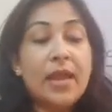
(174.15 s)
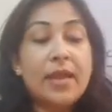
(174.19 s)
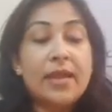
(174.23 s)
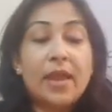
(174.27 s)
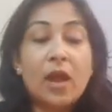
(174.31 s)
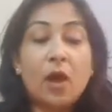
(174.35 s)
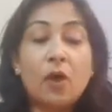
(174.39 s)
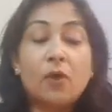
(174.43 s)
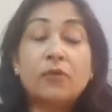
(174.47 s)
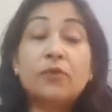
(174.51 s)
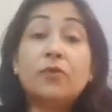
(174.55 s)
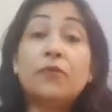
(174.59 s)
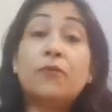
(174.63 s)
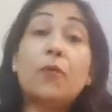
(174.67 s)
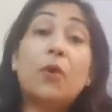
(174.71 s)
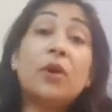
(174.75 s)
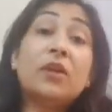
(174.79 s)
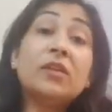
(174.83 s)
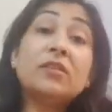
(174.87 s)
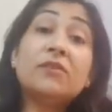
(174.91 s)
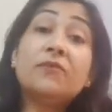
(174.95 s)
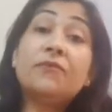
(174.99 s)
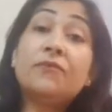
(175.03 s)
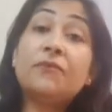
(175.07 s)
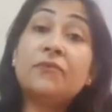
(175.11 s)
Now, what
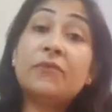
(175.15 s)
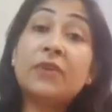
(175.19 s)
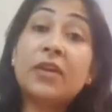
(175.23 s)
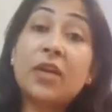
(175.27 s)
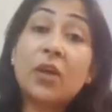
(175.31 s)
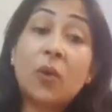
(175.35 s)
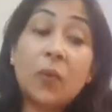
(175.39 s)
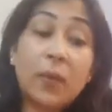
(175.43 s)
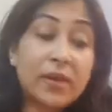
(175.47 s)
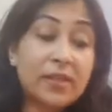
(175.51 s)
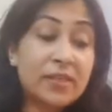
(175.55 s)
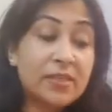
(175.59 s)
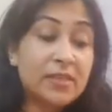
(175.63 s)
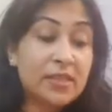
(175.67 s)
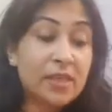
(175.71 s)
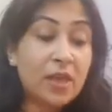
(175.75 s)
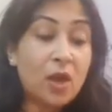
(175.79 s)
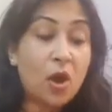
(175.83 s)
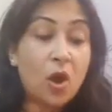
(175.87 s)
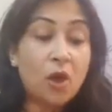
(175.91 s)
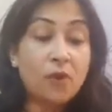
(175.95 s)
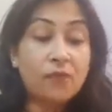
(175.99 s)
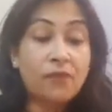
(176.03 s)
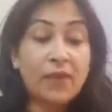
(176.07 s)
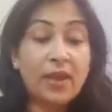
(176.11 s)
is the frequency
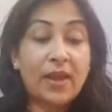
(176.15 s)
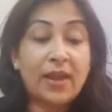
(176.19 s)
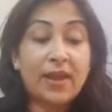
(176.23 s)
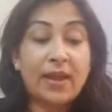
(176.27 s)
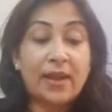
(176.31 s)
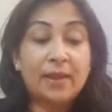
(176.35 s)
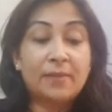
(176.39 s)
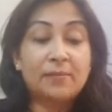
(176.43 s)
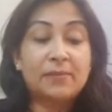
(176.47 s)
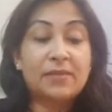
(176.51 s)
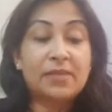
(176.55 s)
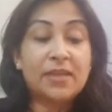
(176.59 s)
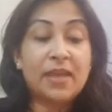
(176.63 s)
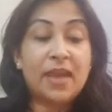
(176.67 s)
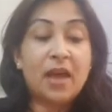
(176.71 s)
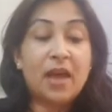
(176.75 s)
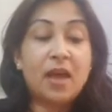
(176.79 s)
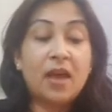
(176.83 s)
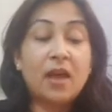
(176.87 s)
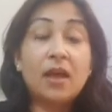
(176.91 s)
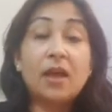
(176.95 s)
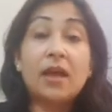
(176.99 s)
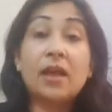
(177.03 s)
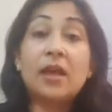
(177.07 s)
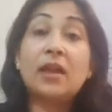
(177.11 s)
of
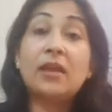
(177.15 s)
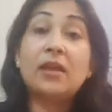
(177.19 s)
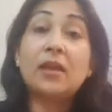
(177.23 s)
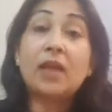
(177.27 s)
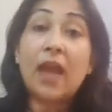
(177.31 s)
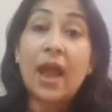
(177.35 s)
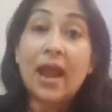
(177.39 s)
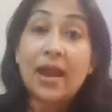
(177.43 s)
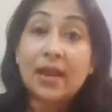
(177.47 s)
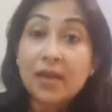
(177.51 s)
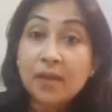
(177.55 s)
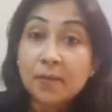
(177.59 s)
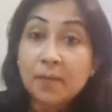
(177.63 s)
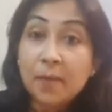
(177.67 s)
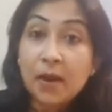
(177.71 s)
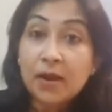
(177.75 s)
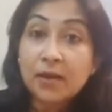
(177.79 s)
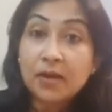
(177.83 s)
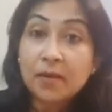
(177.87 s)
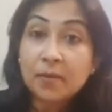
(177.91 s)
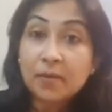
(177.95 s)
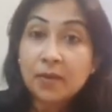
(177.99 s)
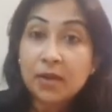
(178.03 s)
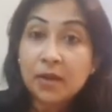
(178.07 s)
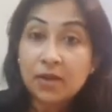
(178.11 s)
eclampsia in
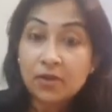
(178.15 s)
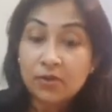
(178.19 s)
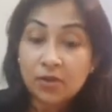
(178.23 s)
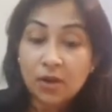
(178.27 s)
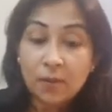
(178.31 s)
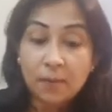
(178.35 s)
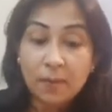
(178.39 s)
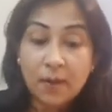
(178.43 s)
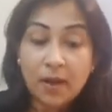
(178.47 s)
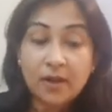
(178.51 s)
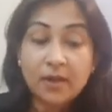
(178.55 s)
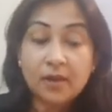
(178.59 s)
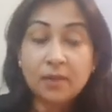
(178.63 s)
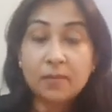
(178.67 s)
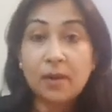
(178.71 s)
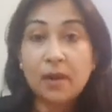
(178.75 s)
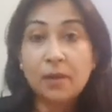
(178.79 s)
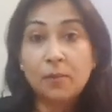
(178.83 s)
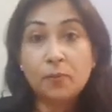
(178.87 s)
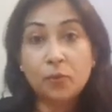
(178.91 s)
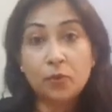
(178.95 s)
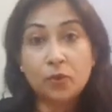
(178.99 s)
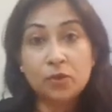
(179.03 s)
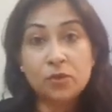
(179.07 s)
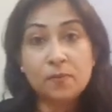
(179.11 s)
antepartum, intrapartum
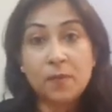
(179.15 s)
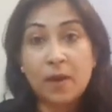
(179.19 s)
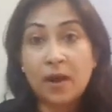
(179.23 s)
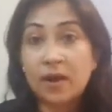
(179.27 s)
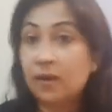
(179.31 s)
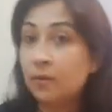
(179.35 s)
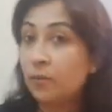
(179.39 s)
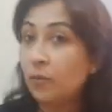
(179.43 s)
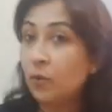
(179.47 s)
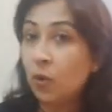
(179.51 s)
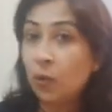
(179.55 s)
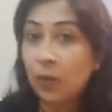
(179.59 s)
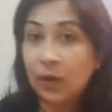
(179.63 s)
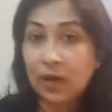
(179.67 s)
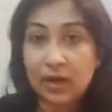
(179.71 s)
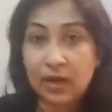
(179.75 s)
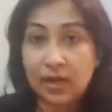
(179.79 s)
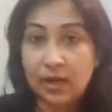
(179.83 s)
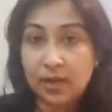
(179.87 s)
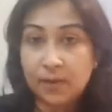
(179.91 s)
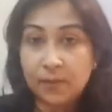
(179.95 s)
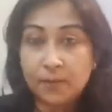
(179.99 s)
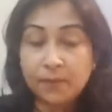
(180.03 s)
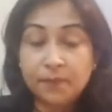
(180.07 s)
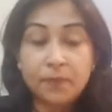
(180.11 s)
and postpartum?
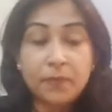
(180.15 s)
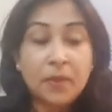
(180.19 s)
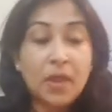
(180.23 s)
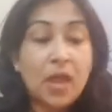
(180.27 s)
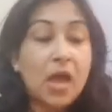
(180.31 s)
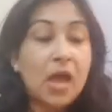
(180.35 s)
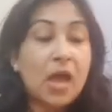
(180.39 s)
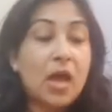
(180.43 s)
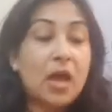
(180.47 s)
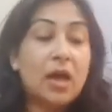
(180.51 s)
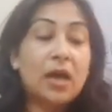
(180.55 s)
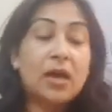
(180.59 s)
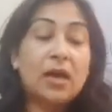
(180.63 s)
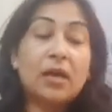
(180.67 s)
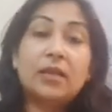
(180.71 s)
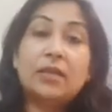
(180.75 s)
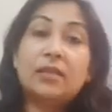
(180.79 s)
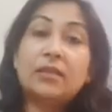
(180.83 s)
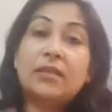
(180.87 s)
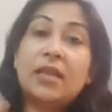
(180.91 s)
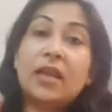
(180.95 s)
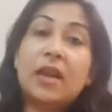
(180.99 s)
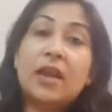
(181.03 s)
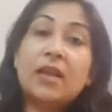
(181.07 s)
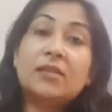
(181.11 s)
Quickly,
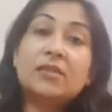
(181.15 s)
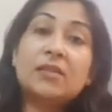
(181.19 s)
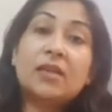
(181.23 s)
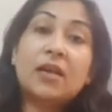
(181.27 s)
there is